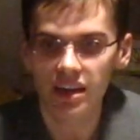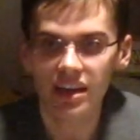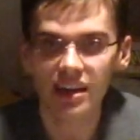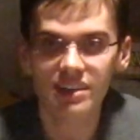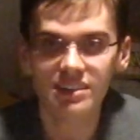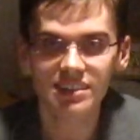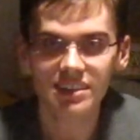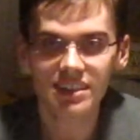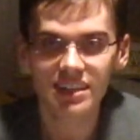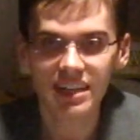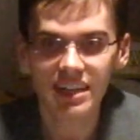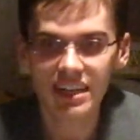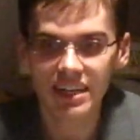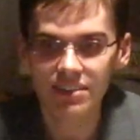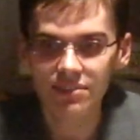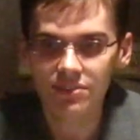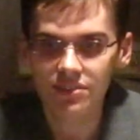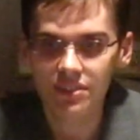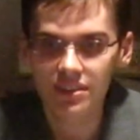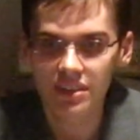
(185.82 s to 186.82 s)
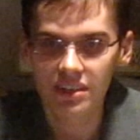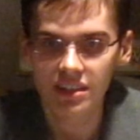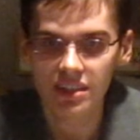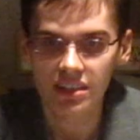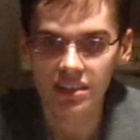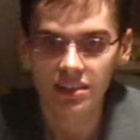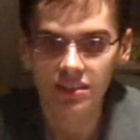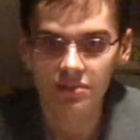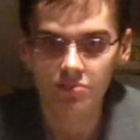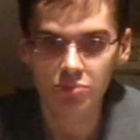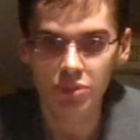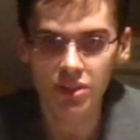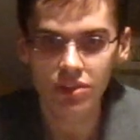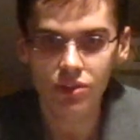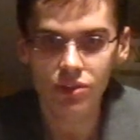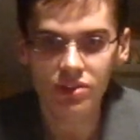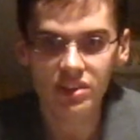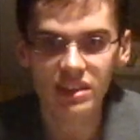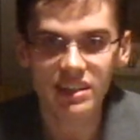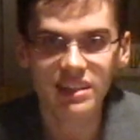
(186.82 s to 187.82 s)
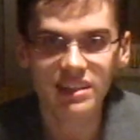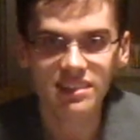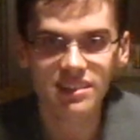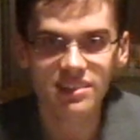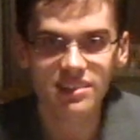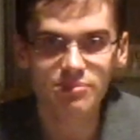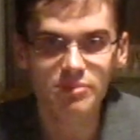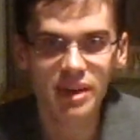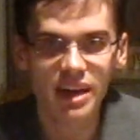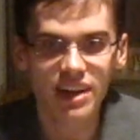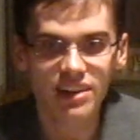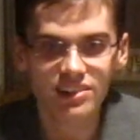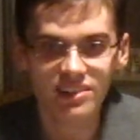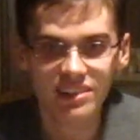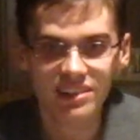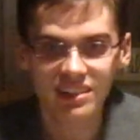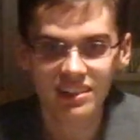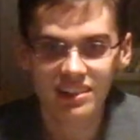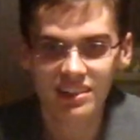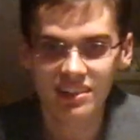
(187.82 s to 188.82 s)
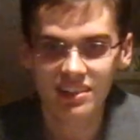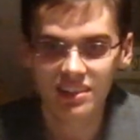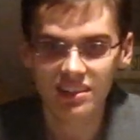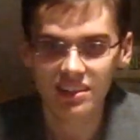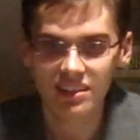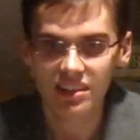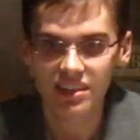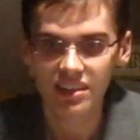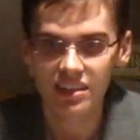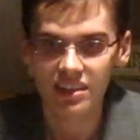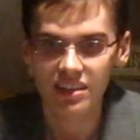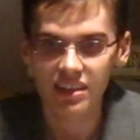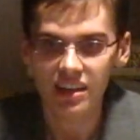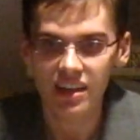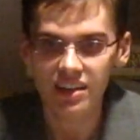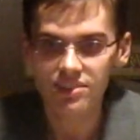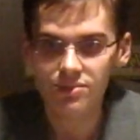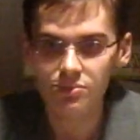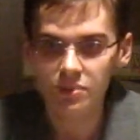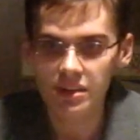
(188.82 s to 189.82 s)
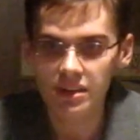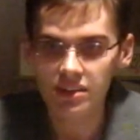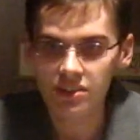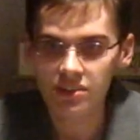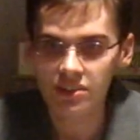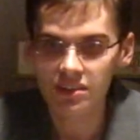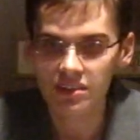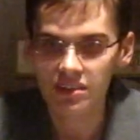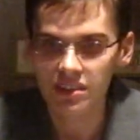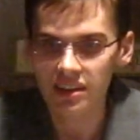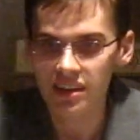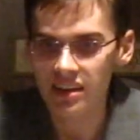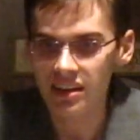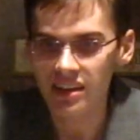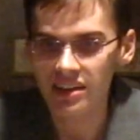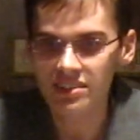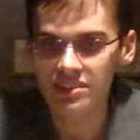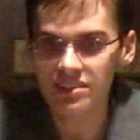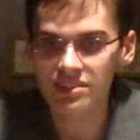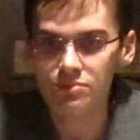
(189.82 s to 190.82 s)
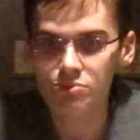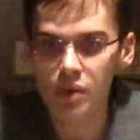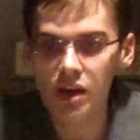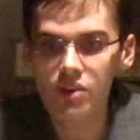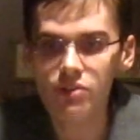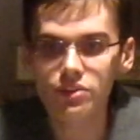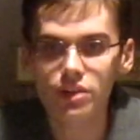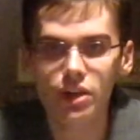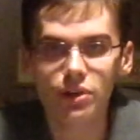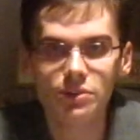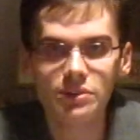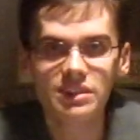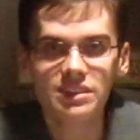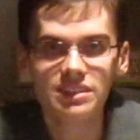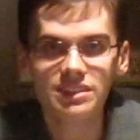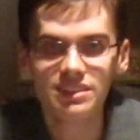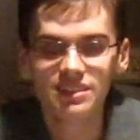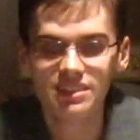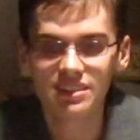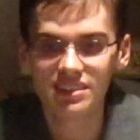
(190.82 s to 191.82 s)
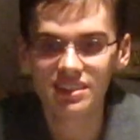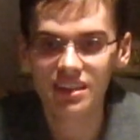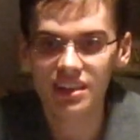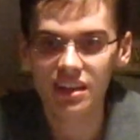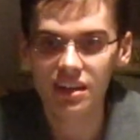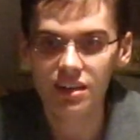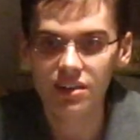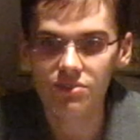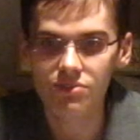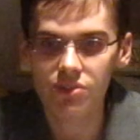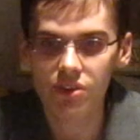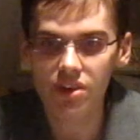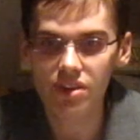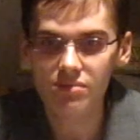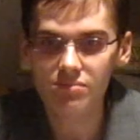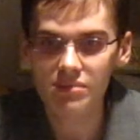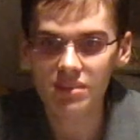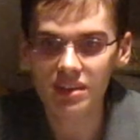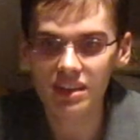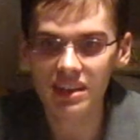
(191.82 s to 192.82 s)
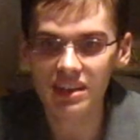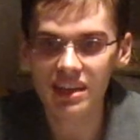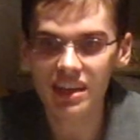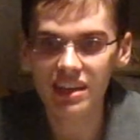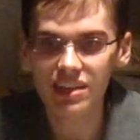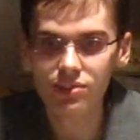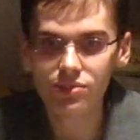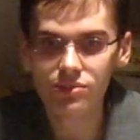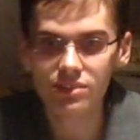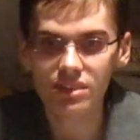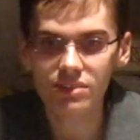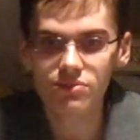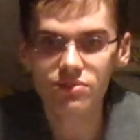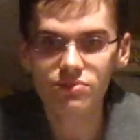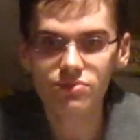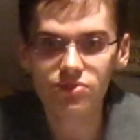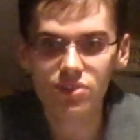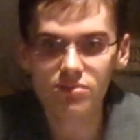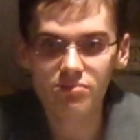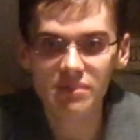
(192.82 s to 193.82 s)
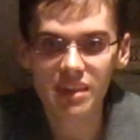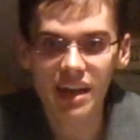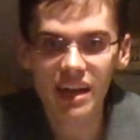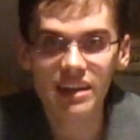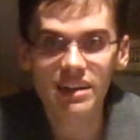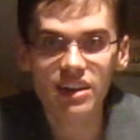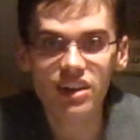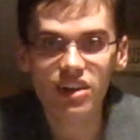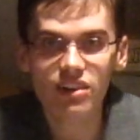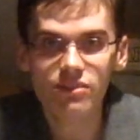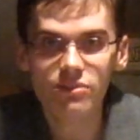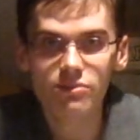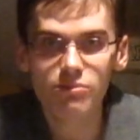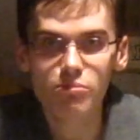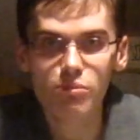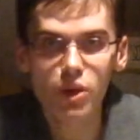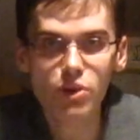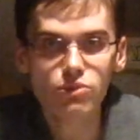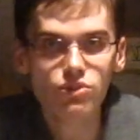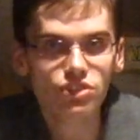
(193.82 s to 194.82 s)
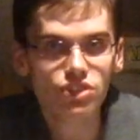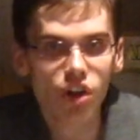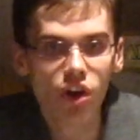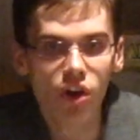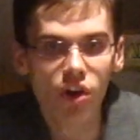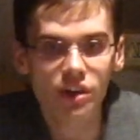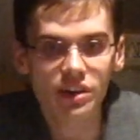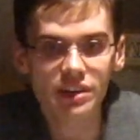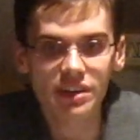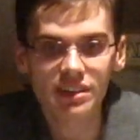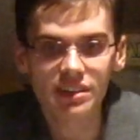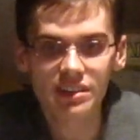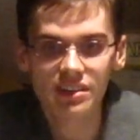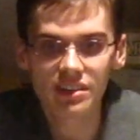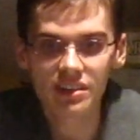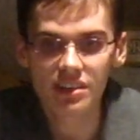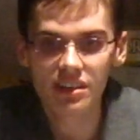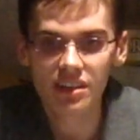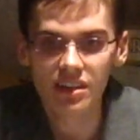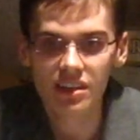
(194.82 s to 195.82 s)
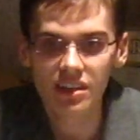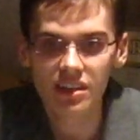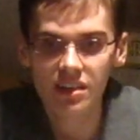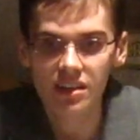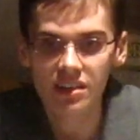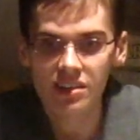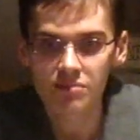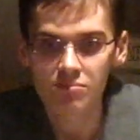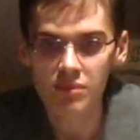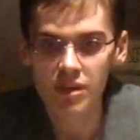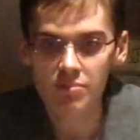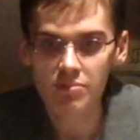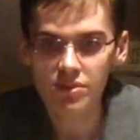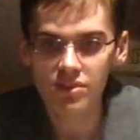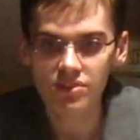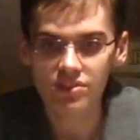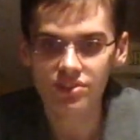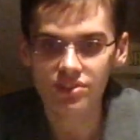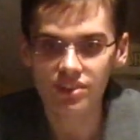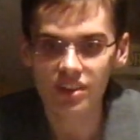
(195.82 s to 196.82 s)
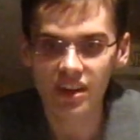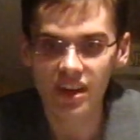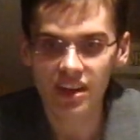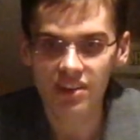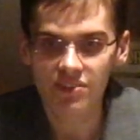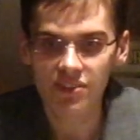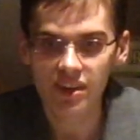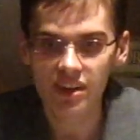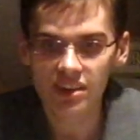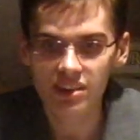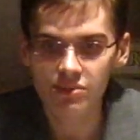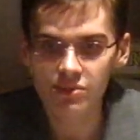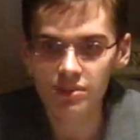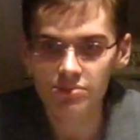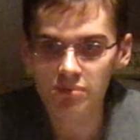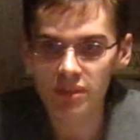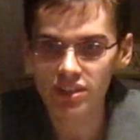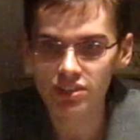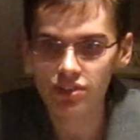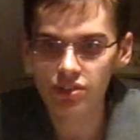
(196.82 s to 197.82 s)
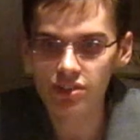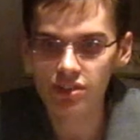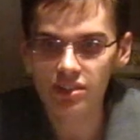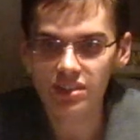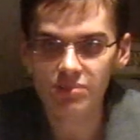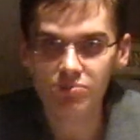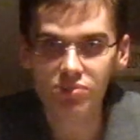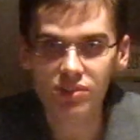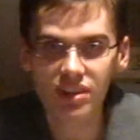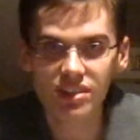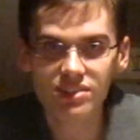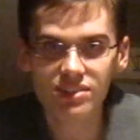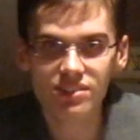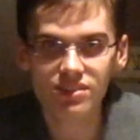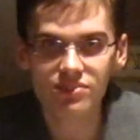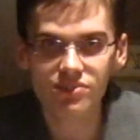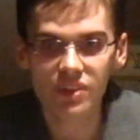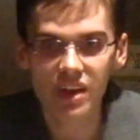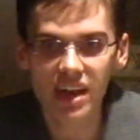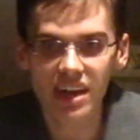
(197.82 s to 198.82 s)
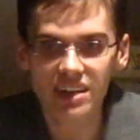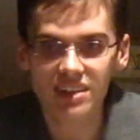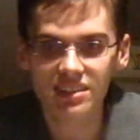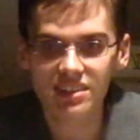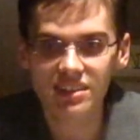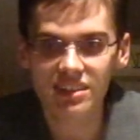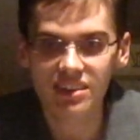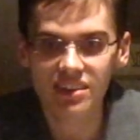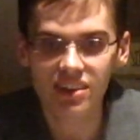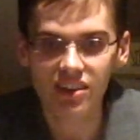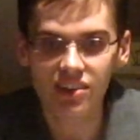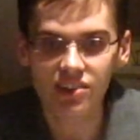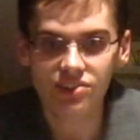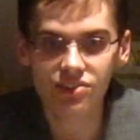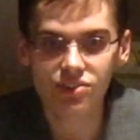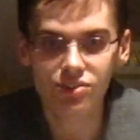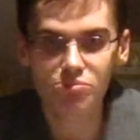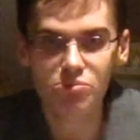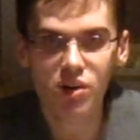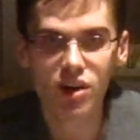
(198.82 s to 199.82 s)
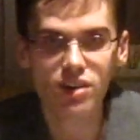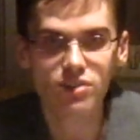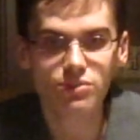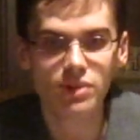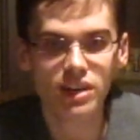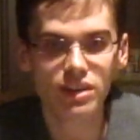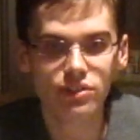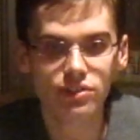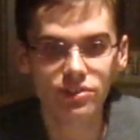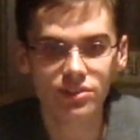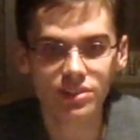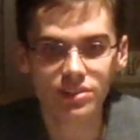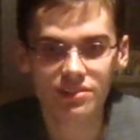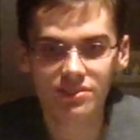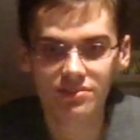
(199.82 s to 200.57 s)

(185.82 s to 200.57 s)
As I have been looking at this matter, as well as is well known, from an angle different from that of most on. Members, I thought it was my duty to place this fact also upon record.